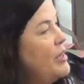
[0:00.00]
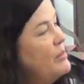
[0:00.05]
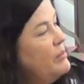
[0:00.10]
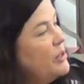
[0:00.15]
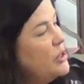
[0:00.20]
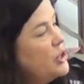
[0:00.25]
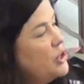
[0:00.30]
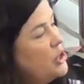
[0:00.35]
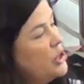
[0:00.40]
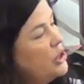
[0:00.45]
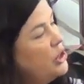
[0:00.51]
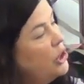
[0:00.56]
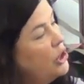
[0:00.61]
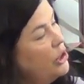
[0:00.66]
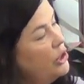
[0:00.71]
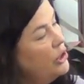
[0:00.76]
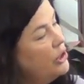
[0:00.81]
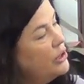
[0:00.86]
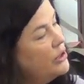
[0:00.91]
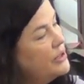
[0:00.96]
But she
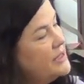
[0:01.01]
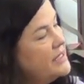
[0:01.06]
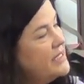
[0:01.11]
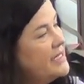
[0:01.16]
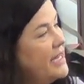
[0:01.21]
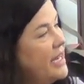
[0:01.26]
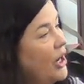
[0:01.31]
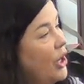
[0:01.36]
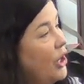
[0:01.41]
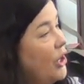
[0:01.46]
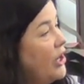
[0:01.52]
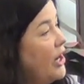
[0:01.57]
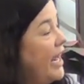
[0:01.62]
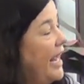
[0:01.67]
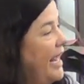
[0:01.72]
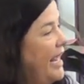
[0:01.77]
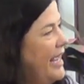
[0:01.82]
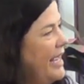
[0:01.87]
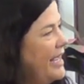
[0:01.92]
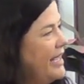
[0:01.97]
learns that her
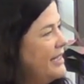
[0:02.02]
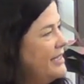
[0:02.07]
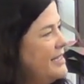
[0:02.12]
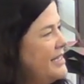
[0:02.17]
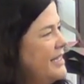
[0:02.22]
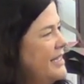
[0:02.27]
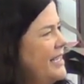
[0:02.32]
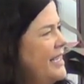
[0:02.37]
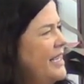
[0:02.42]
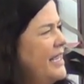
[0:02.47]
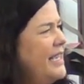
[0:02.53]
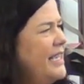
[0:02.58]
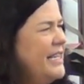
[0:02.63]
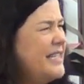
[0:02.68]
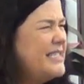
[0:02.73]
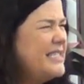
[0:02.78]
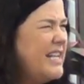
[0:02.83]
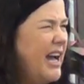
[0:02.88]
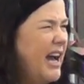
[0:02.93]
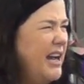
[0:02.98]
aunt
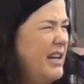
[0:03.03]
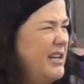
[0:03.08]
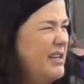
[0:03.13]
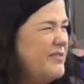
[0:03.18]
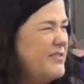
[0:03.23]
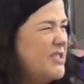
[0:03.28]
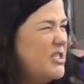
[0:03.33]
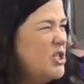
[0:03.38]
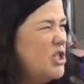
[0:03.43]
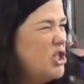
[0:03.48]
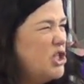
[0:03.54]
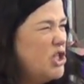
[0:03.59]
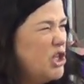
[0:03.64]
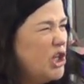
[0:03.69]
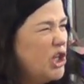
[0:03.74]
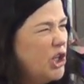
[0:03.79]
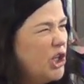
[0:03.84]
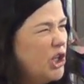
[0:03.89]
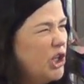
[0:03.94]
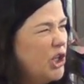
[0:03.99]
is kind of
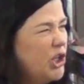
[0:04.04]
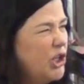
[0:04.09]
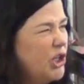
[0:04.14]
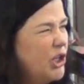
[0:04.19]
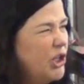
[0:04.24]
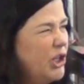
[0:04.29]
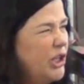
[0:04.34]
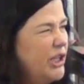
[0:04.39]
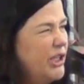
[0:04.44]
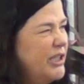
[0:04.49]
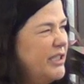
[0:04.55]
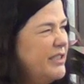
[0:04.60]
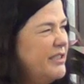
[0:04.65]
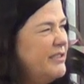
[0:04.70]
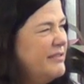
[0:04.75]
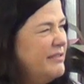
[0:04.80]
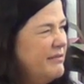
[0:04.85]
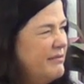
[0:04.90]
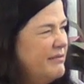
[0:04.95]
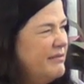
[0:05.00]
stern, a
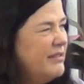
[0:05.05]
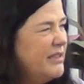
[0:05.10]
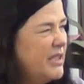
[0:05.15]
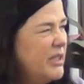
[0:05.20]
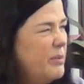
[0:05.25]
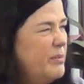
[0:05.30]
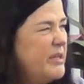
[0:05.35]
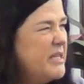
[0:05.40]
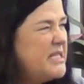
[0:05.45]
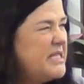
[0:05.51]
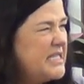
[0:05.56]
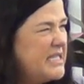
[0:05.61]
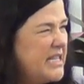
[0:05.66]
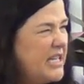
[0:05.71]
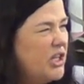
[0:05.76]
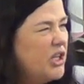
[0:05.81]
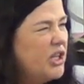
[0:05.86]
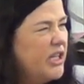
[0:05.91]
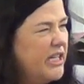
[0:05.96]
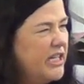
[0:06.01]
little bit
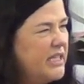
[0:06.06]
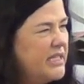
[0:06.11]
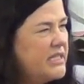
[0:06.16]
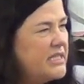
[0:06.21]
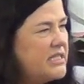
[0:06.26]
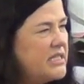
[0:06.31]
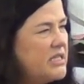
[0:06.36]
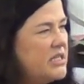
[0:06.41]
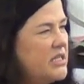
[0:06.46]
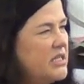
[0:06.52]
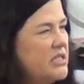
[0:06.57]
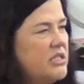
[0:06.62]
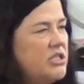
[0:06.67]
serious.